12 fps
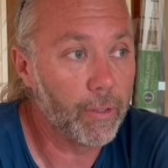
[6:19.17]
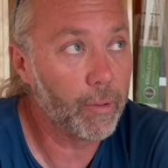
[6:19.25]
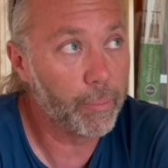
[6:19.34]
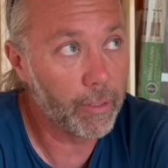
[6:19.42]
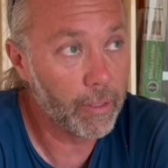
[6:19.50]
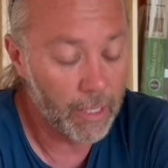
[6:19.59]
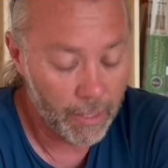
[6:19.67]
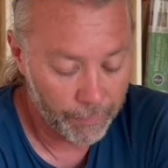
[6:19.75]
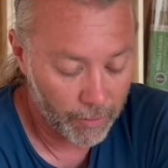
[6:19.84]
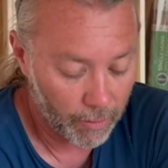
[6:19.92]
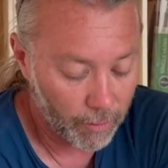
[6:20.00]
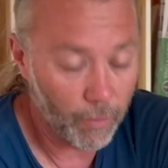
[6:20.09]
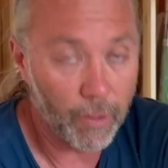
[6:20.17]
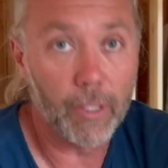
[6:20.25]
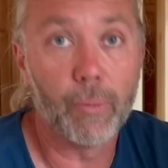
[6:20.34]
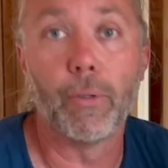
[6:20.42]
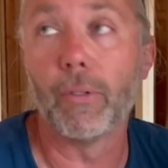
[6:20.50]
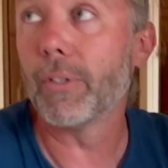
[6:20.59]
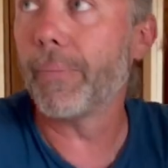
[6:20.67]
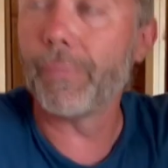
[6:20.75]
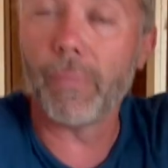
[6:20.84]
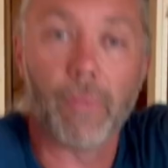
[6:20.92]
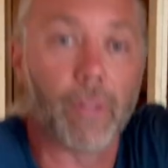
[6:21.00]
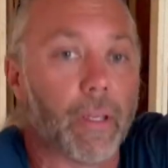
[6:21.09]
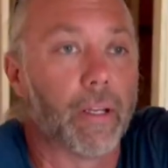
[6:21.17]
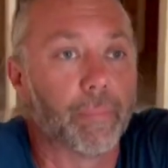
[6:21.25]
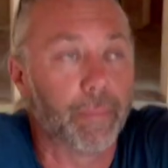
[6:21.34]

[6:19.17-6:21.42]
we put one of these bolts. And it